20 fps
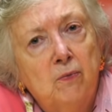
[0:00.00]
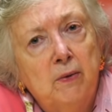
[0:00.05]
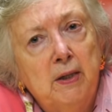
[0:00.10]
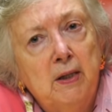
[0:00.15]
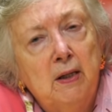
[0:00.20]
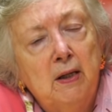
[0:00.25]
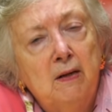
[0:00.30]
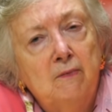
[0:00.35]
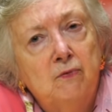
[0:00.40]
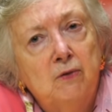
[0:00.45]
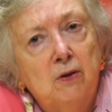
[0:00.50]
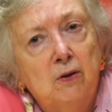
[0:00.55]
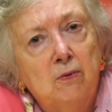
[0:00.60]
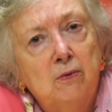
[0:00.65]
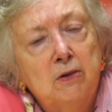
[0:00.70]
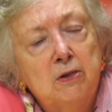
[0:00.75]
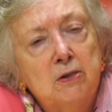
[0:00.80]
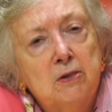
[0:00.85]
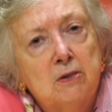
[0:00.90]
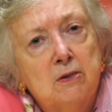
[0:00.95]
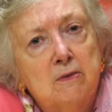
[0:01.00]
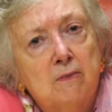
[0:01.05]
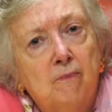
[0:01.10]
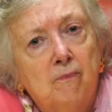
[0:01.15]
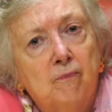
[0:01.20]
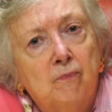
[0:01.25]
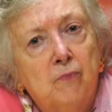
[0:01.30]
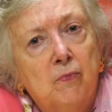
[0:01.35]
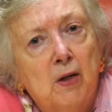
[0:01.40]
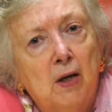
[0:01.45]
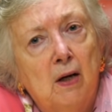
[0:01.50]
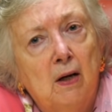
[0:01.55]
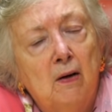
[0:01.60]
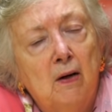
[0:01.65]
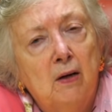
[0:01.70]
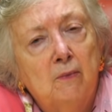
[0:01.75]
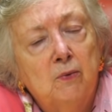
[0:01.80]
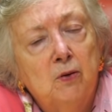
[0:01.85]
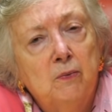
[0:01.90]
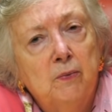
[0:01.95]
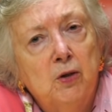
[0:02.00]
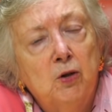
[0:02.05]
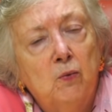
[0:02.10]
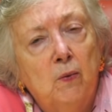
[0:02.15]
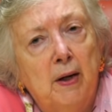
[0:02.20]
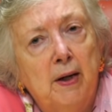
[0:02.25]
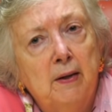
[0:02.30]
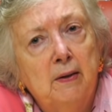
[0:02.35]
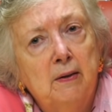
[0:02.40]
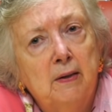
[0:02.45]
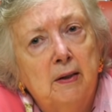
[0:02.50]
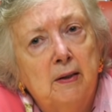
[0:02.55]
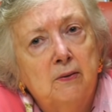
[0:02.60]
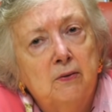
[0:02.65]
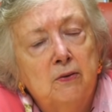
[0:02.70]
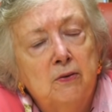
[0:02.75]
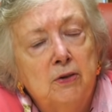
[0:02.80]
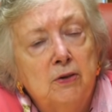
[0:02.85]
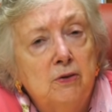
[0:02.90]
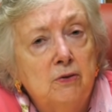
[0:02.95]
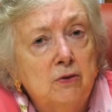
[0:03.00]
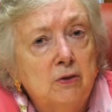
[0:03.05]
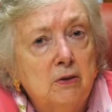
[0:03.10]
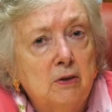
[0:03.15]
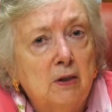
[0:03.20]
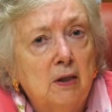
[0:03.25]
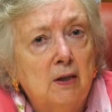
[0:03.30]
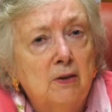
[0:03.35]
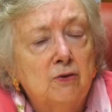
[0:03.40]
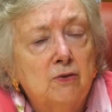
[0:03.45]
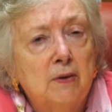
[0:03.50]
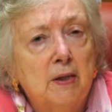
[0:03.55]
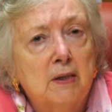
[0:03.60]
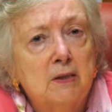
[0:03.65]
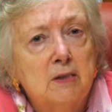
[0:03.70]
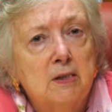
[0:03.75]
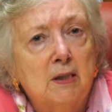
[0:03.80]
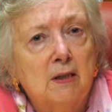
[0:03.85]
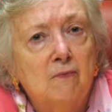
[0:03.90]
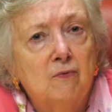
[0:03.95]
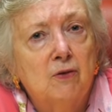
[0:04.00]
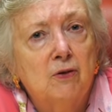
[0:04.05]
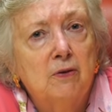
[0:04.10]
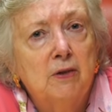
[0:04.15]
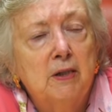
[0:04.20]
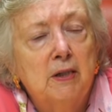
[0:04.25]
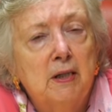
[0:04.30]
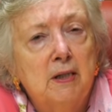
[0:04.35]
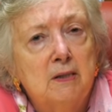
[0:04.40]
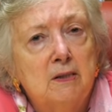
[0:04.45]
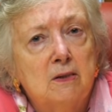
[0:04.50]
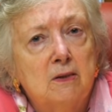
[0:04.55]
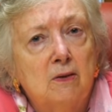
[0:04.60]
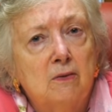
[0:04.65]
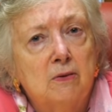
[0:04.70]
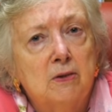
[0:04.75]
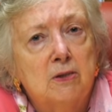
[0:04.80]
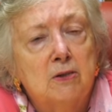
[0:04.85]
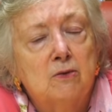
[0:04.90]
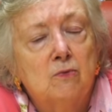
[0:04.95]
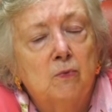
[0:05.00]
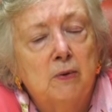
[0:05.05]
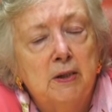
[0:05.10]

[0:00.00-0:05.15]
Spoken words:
We gave notice, and we're required under the union contracts to give 30 days notice.